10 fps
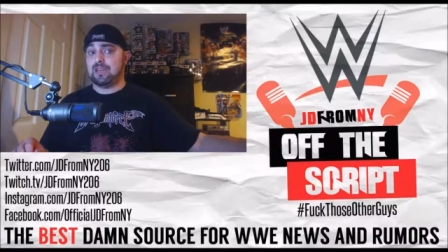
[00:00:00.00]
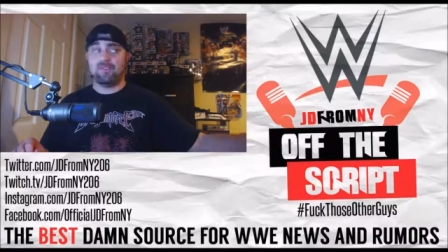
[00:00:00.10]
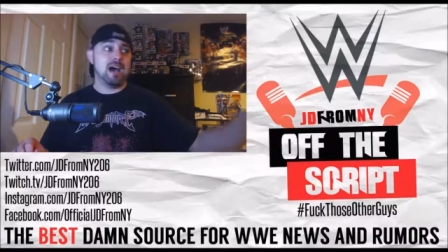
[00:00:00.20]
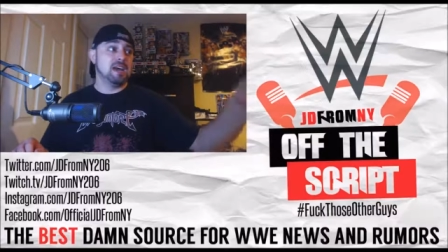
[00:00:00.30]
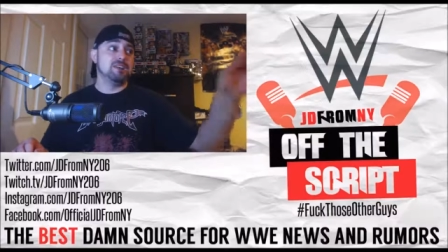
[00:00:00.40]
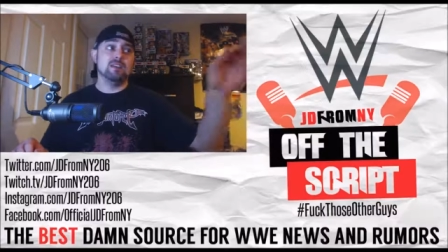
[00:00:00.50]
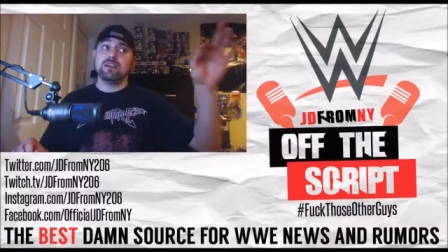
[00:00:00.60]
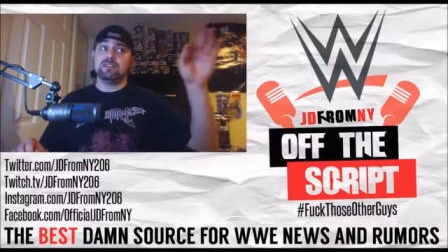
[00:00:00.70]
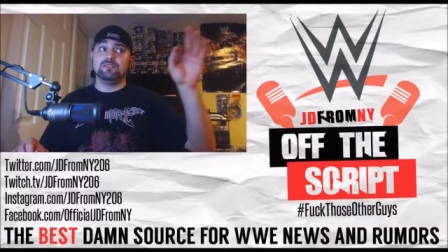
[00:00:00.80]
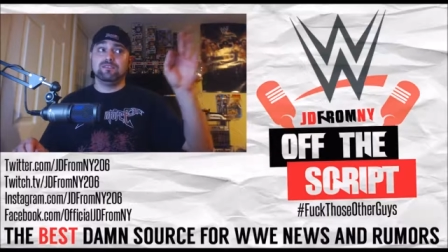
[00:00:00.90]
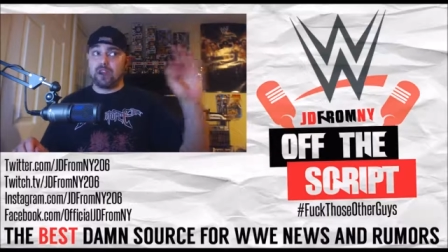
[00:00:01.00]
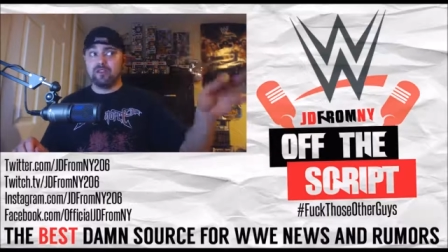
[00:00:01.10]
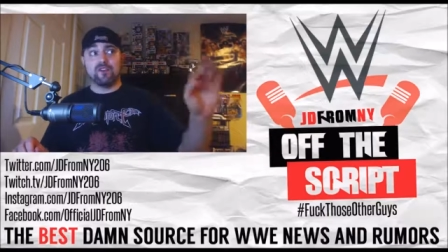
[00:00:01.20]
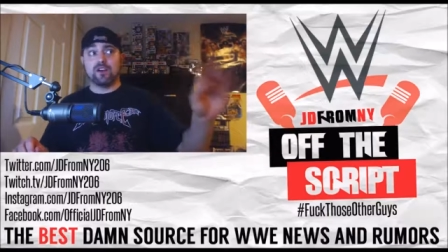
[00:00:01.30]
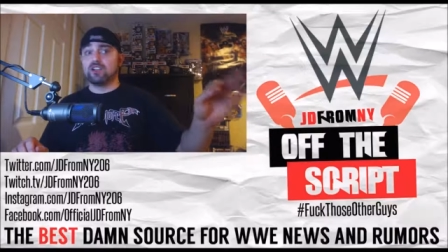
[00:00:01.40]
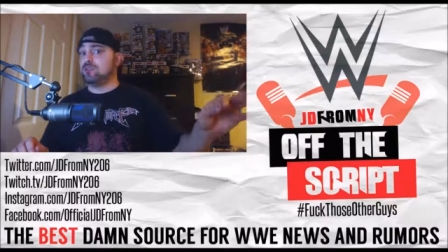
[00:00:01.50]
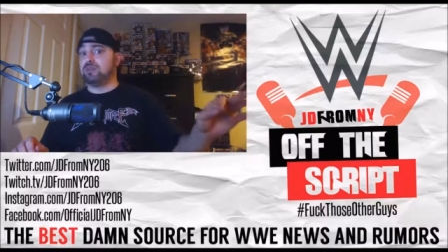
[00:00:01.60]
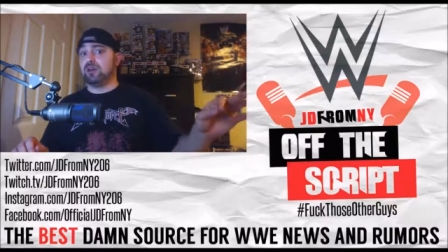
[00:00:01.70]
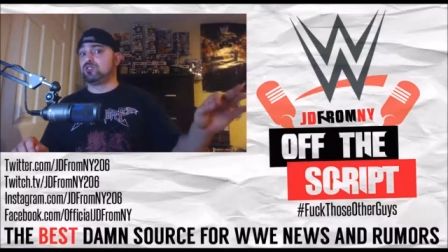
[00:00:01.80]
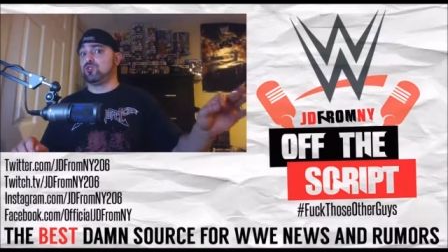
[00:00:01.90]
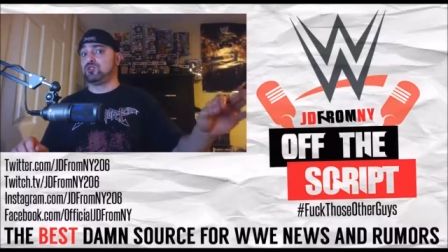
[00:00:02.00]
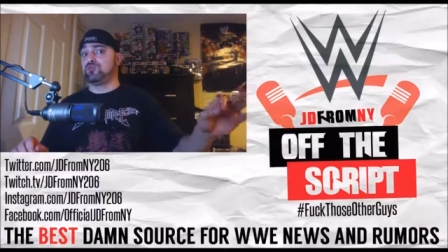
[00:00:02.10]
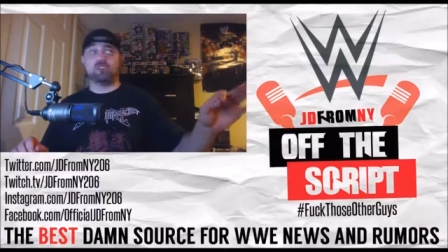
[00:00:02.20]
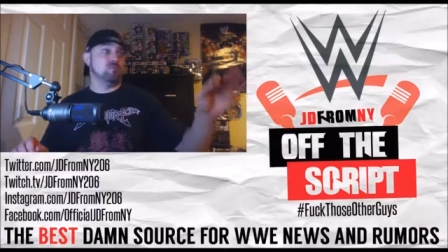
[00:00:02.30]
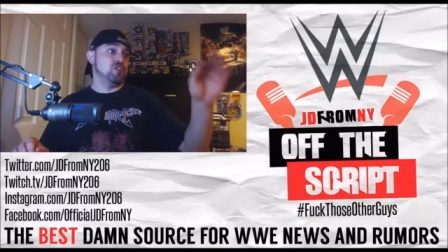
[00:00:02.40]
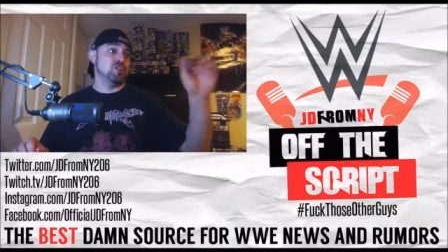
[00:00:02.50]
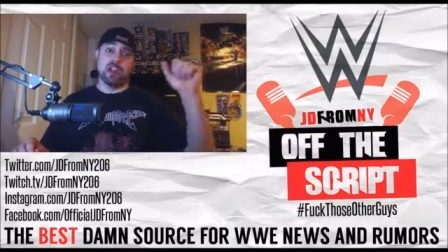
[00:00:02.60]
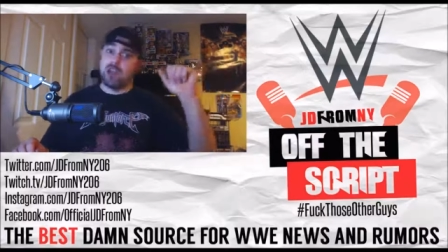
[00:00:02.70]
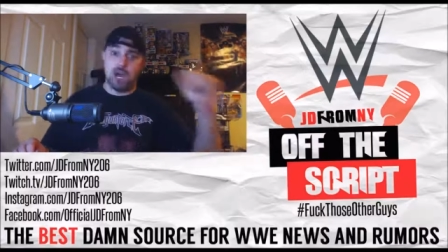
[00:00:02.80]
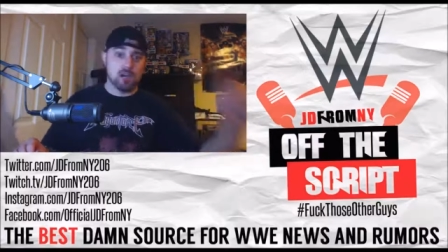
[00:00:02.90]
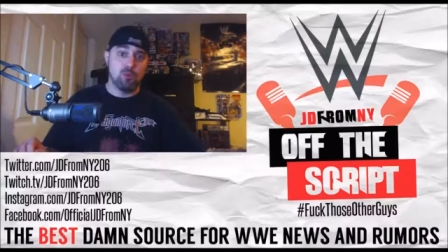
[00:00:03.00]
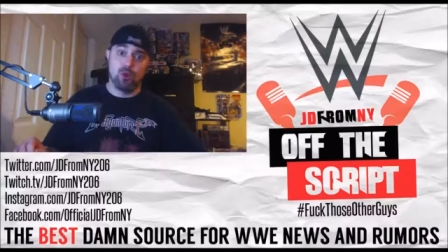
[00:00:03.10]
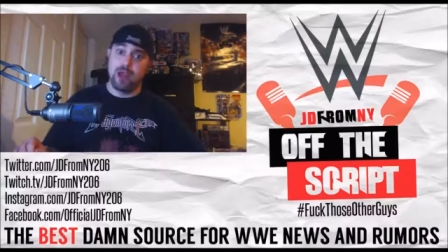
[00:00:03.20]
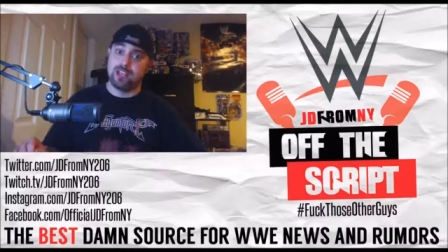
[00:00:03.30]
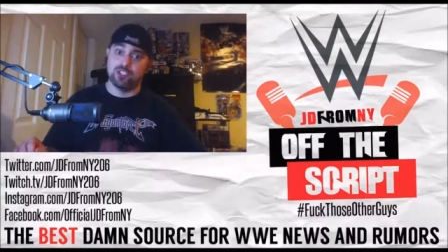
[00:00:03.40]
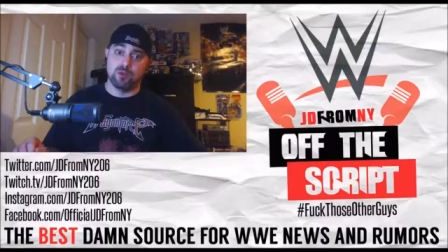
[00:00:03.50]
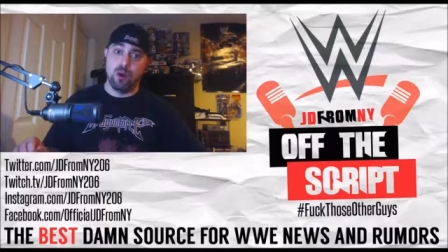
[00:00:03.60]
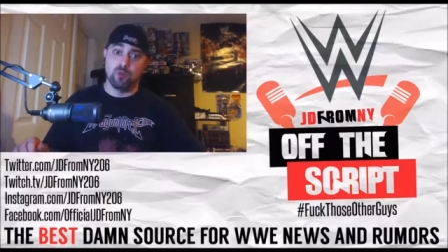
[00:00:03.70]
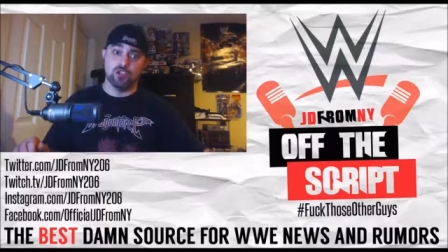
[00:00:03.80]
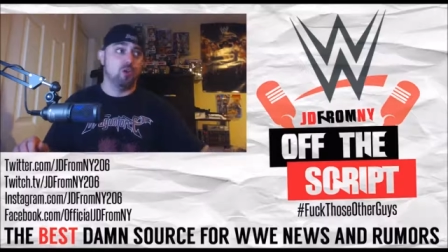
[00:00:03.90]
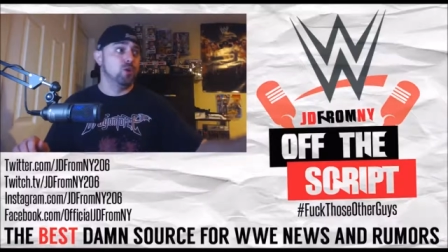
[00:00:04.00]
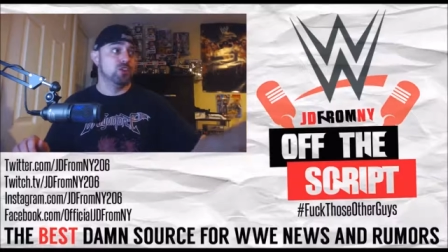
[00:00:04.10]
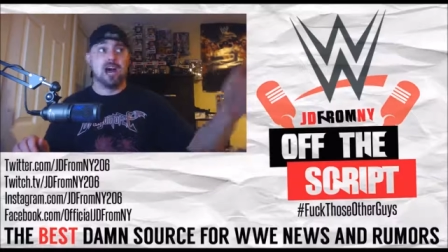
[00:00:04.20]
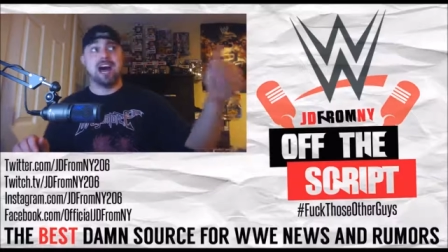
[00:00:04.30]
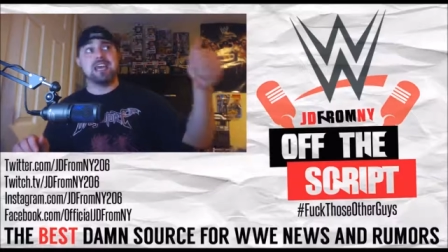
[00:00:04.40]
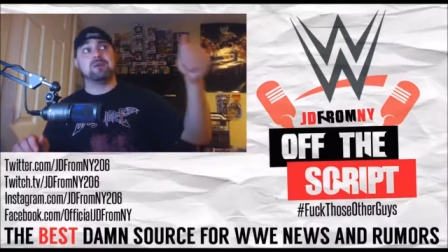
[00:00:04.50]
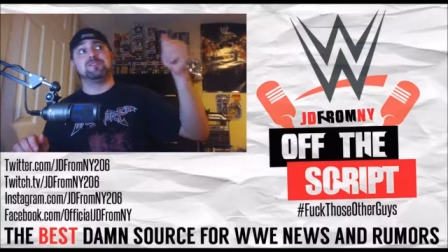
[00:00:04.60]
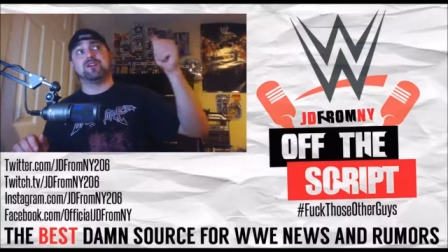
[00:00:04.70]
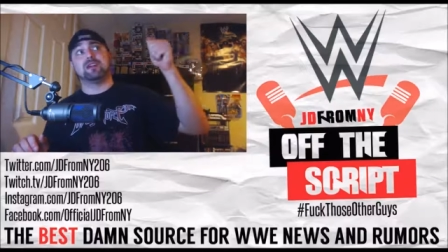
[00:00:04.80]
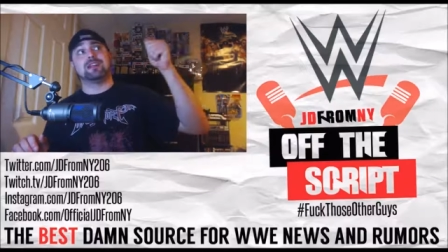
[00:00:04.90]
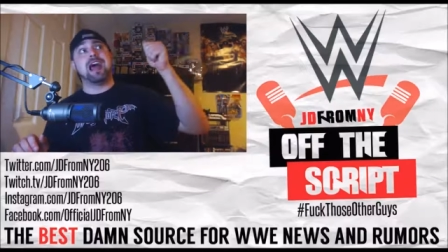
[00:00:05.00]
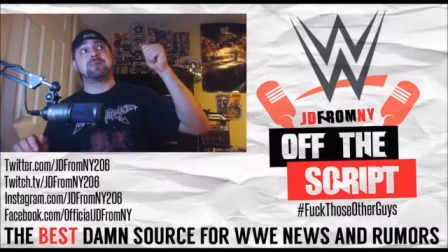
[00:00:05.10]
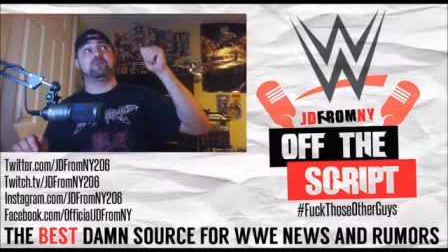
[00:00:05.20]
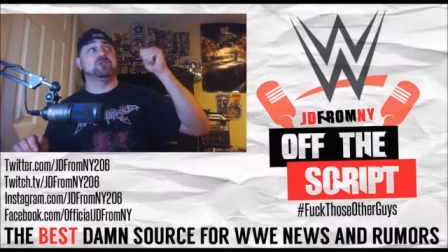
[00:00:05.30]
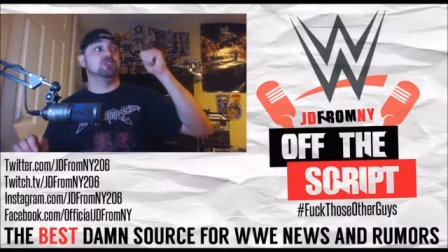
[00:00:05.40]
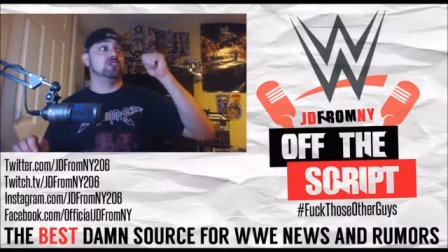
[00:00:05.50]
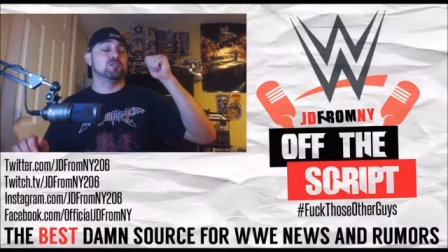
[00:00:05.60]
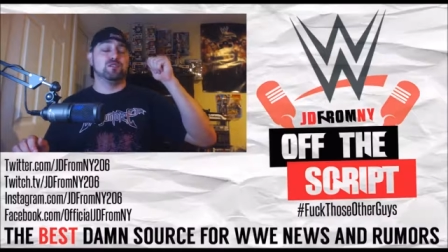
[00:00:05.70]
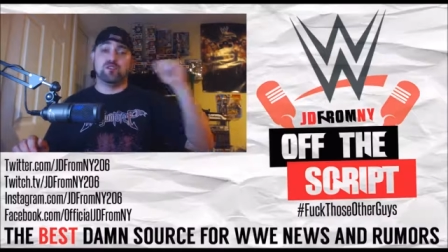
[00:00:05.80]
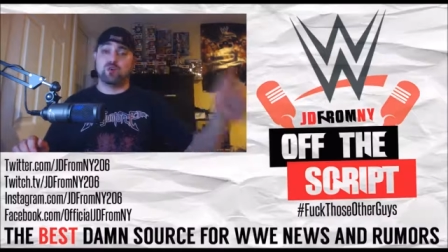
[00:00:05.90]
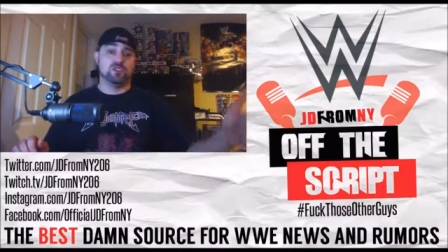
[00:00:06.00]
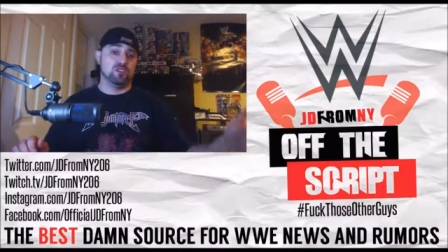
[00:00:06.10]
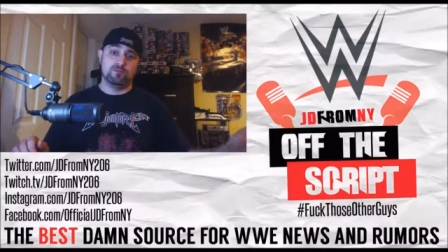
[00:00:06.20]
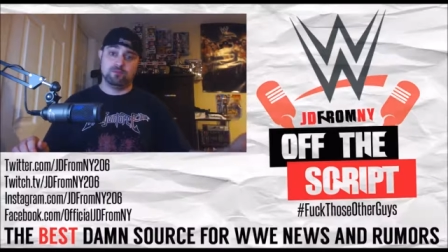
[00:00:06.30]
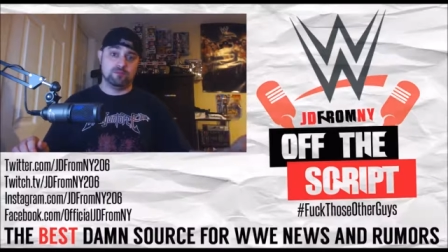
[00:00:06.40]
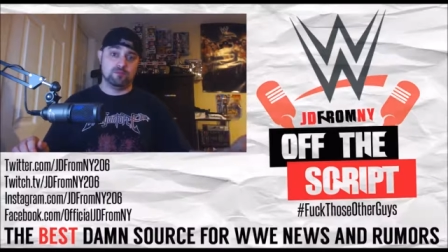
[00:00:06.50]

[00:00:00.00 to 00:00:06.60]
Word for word: They've had very, very good build towards Brooklyn, man. You got Nakamura and Samoa Joe, which I am fucking absolutely looking forward to.